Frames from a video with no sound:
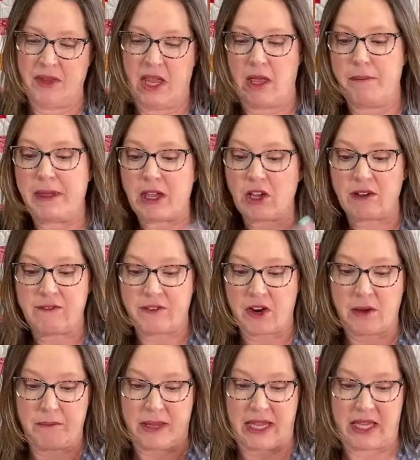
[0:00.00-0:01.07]
It'd be good for
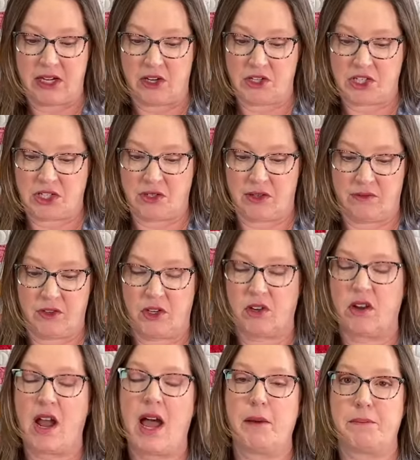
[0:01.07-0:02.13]
a beginner too, if
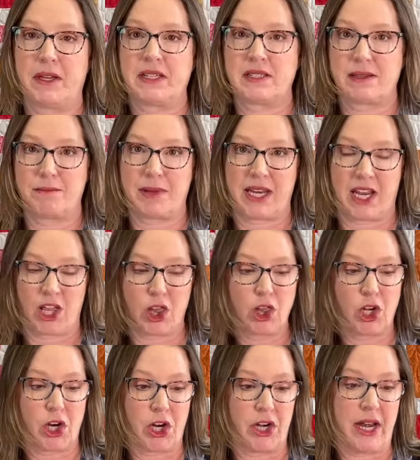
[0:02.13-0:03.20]
you're helping somebody
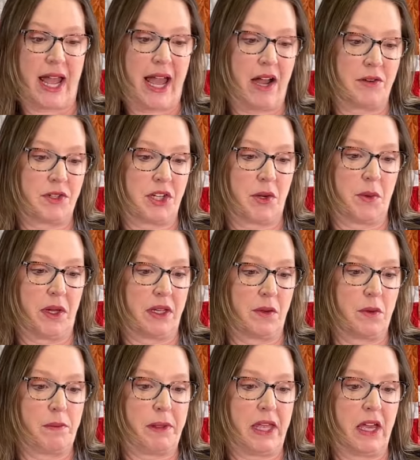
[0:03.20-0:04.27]
learn how to quilt. It
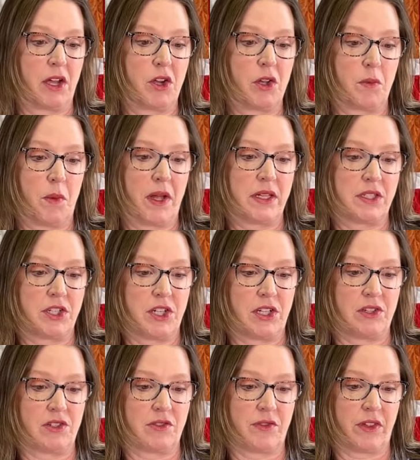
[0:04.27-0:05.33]
would be a good one to
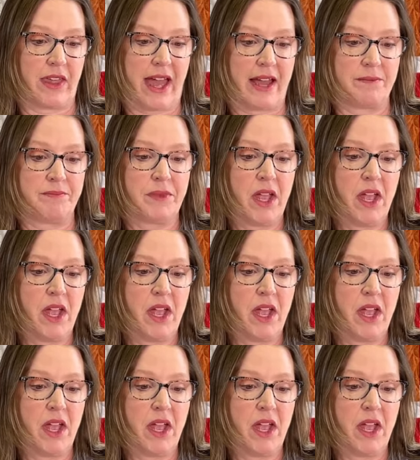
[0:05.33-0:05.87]
use for that.